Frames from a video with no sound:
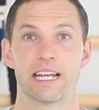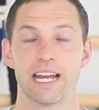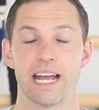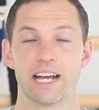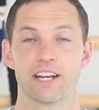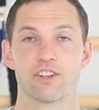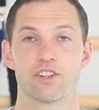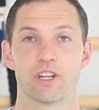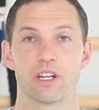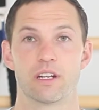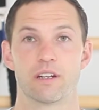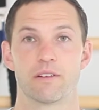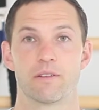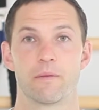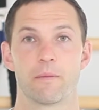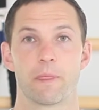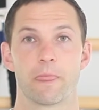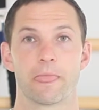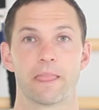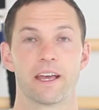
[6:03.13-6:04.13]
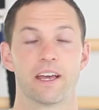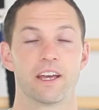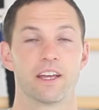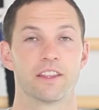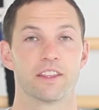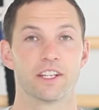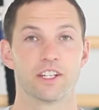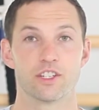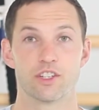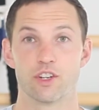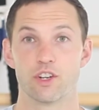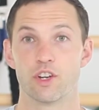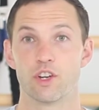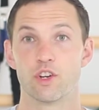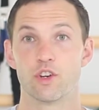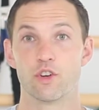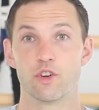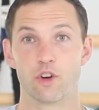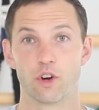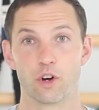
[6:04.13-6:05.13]
connection. These
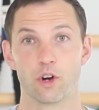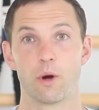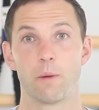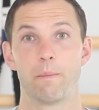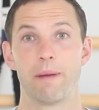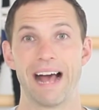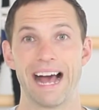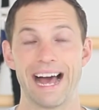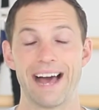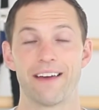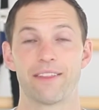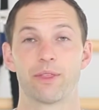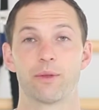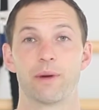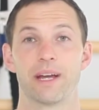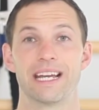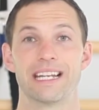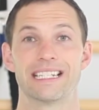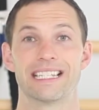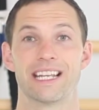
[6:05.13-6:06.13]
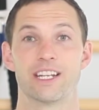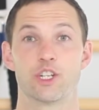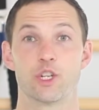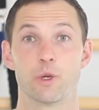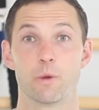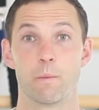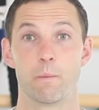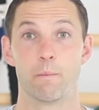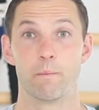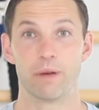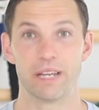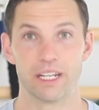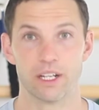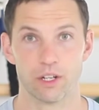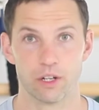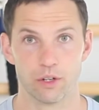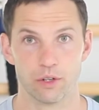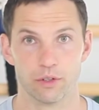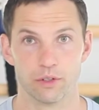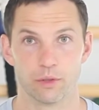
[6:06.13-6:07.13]
neural pathways that you
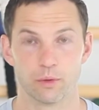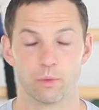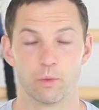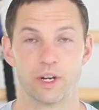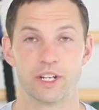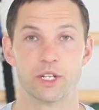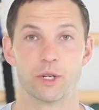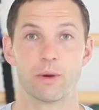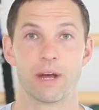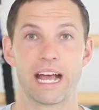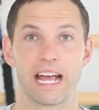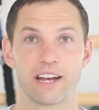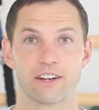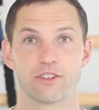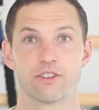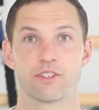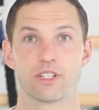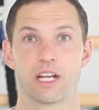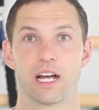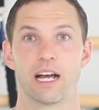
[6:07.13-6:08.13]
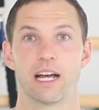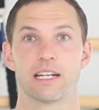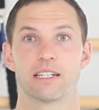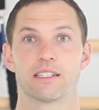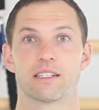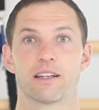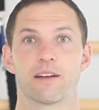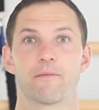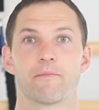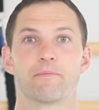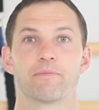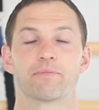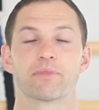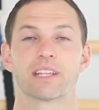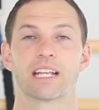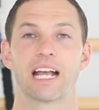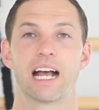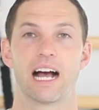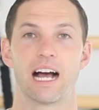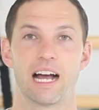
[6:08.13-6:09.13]
build when you exercise.
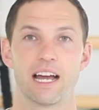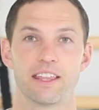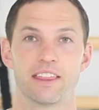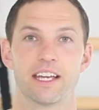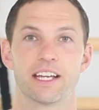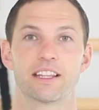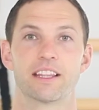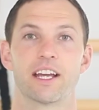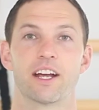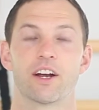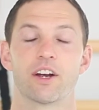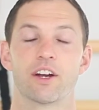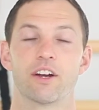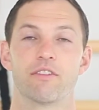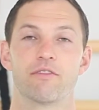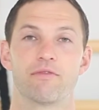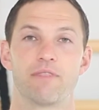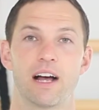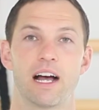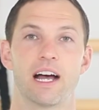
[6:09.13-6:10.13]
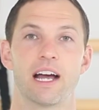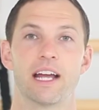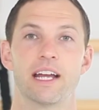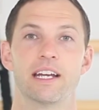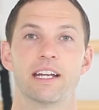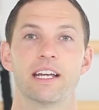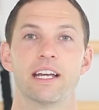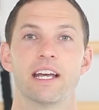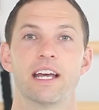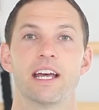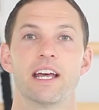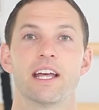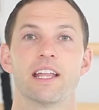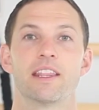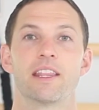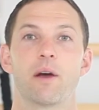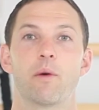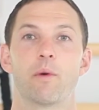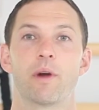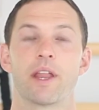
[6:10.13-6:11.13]
I think they are going to find
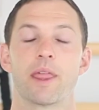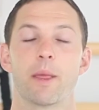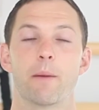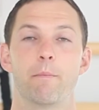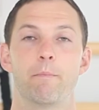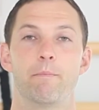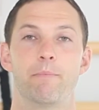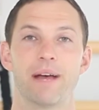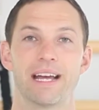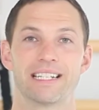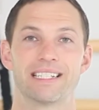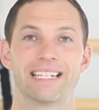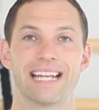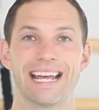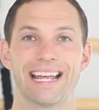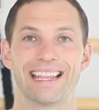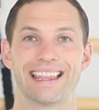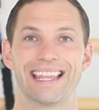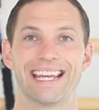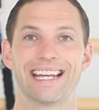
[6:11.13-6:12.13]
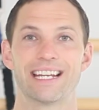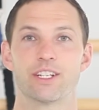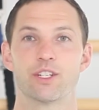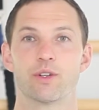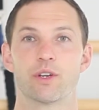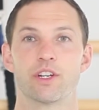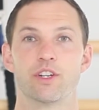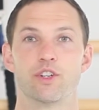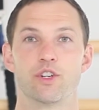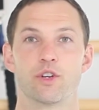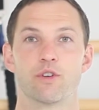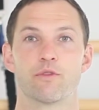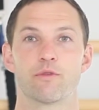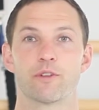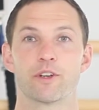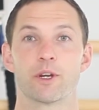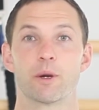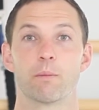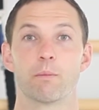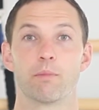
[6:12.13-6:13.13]
that one of the best things you can do
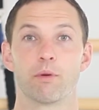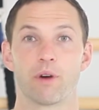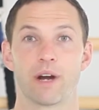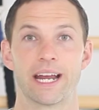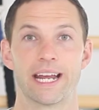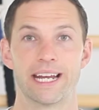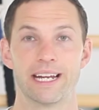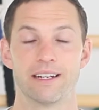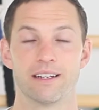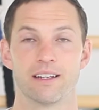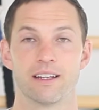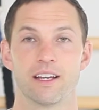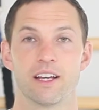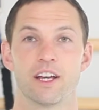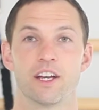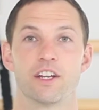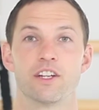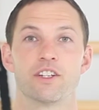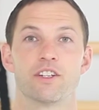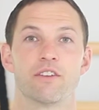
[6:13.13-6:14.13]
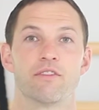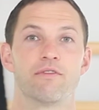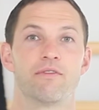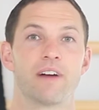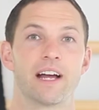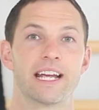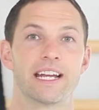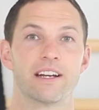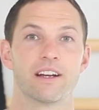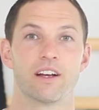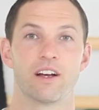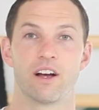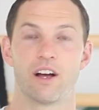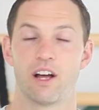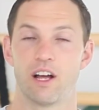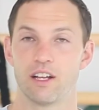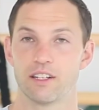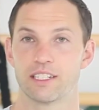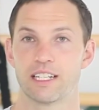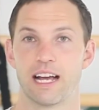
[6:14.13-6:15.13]
for your brain to fight
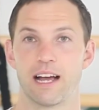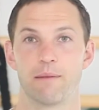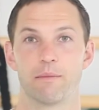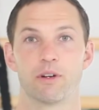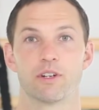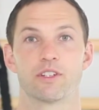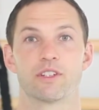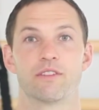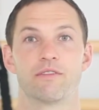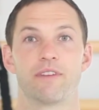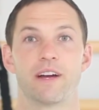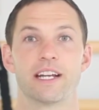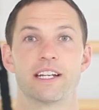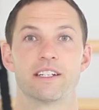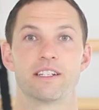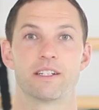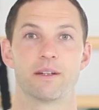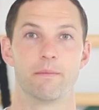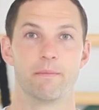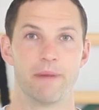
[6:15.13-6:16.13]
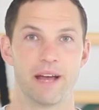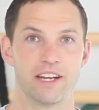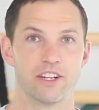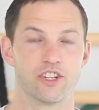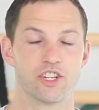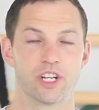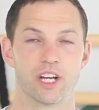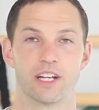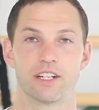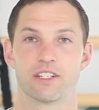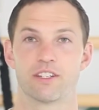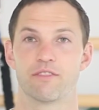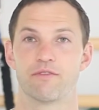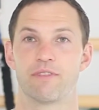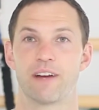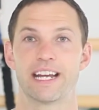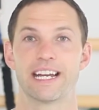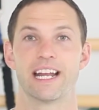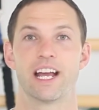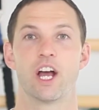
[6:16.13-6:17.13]
Alzheimer's, to fight dementia, to
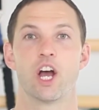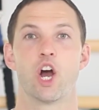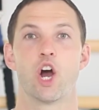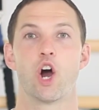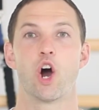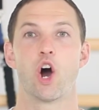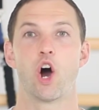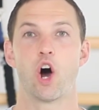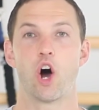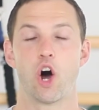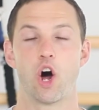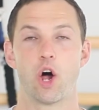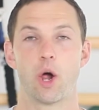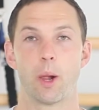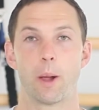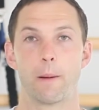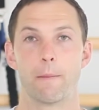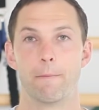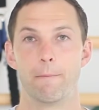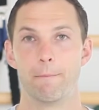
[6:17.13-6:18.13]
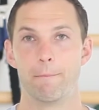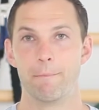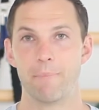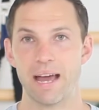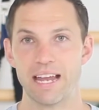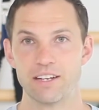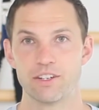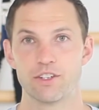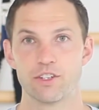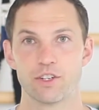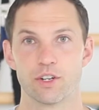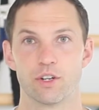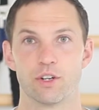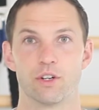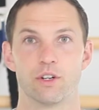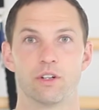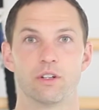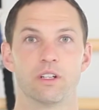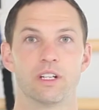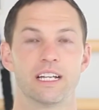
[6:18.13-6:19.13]
fight all
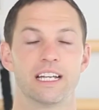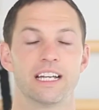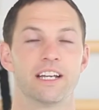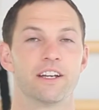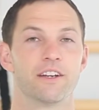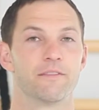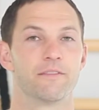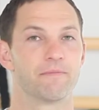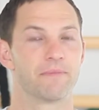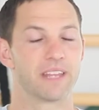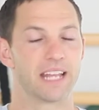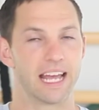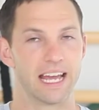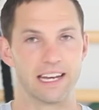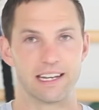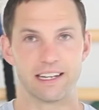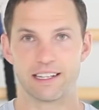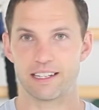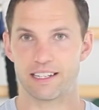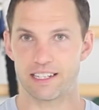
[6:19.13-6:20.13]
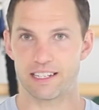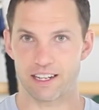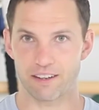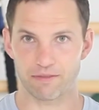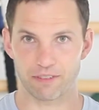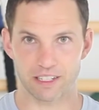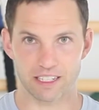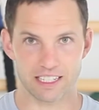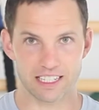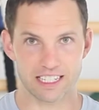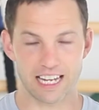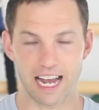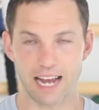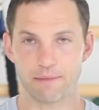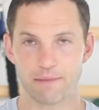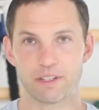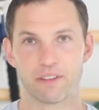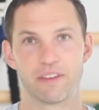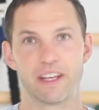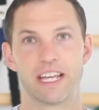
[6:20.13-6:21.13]
mental and different
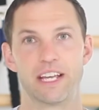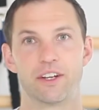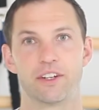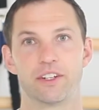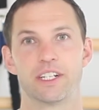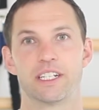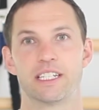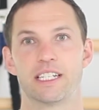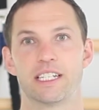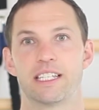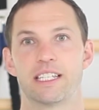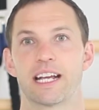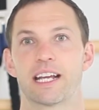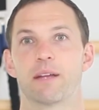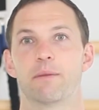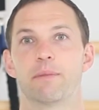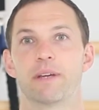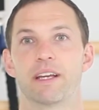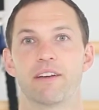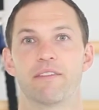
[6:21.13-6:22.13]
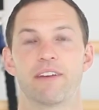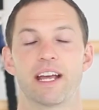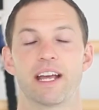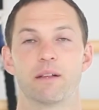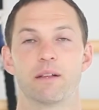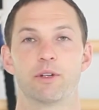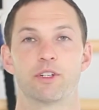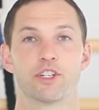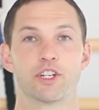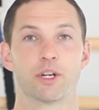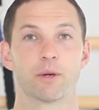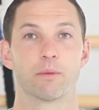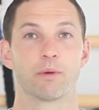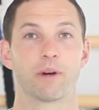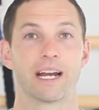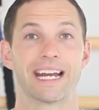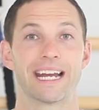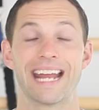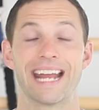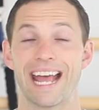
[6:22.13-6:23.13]
types of illnesses that could be available to your
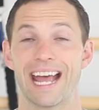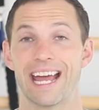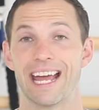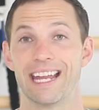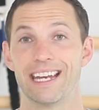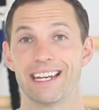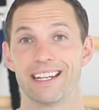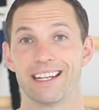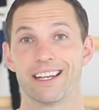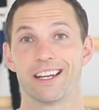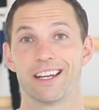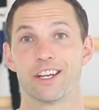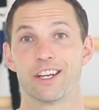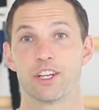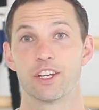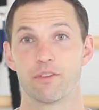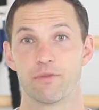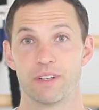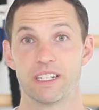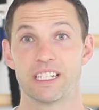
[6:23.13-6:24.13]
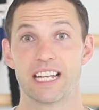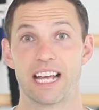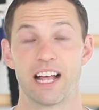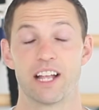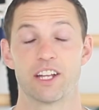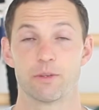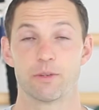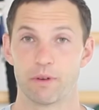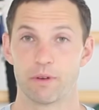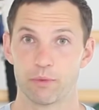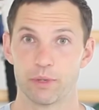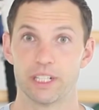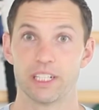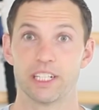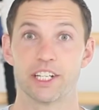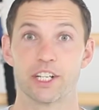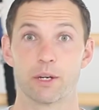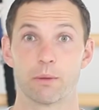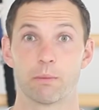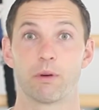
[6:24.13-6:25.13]
brain and your physiology, but
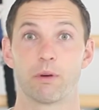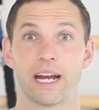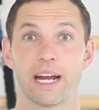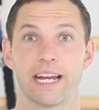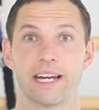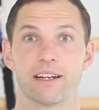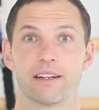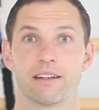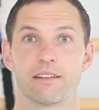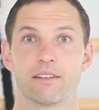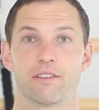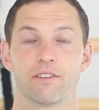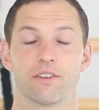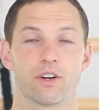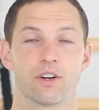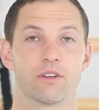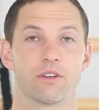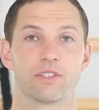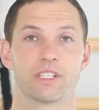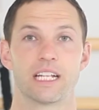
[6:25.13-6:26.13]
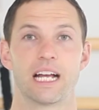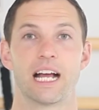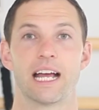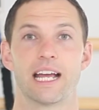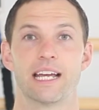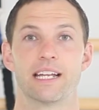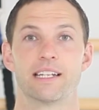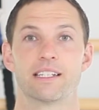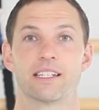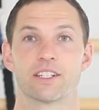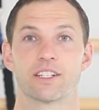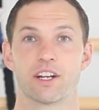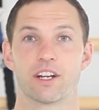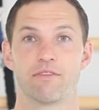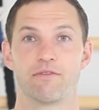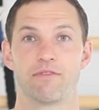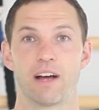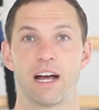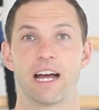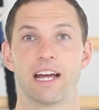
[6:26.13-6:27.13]
really your brain. Neuroscience is
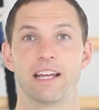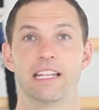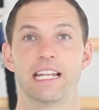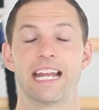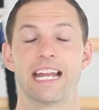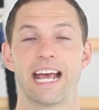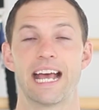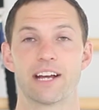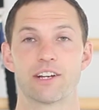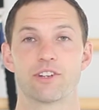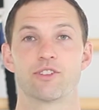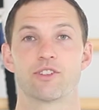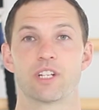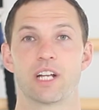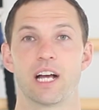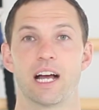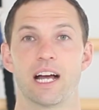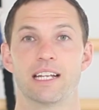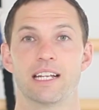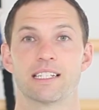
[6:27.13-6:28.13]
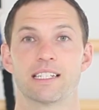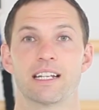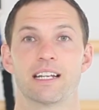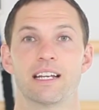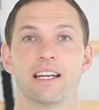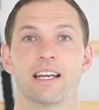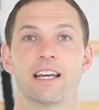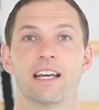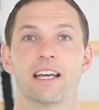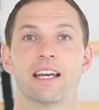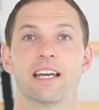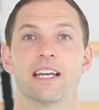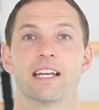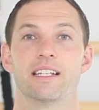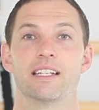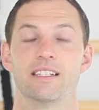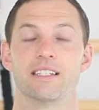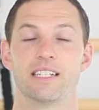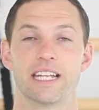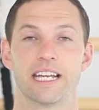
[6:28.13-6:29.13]
going to find that exercise
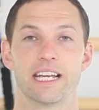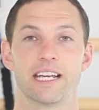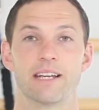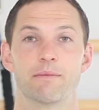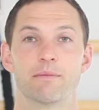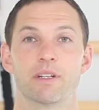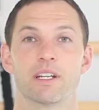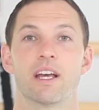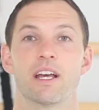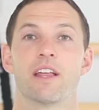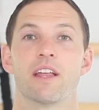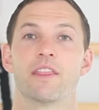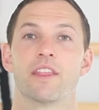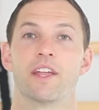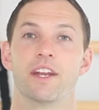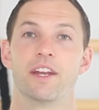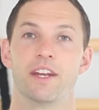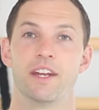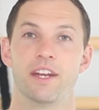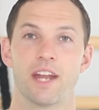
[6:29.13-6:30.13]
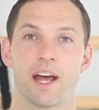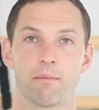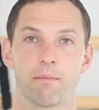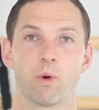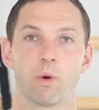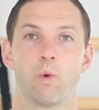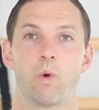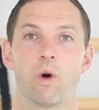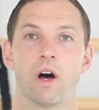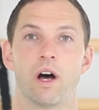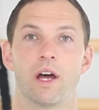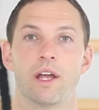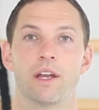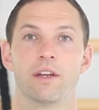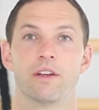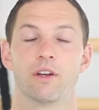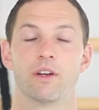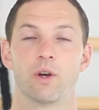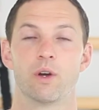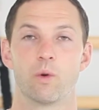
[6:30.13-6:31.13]
is deemed the
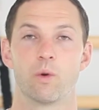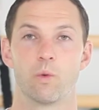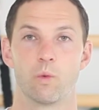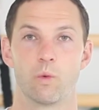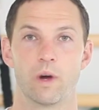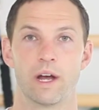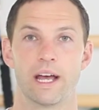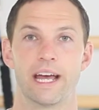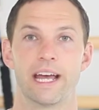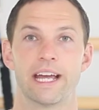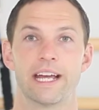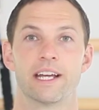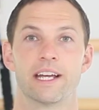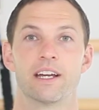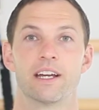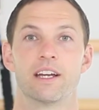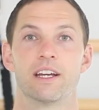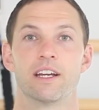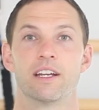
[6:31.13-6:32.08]
#1 way